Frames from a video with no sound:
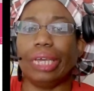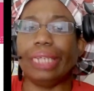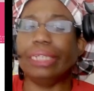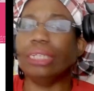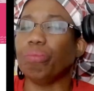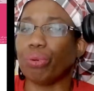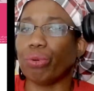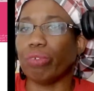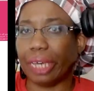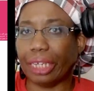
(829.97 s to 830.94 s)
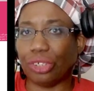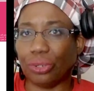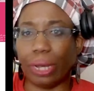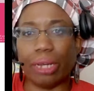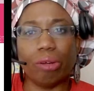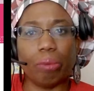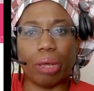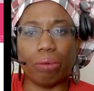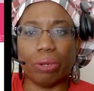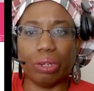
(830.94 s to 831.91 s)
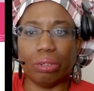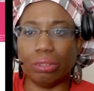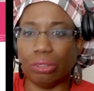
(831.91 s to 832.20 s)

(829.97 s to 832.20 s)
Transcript: it didn't improve the texture. I want to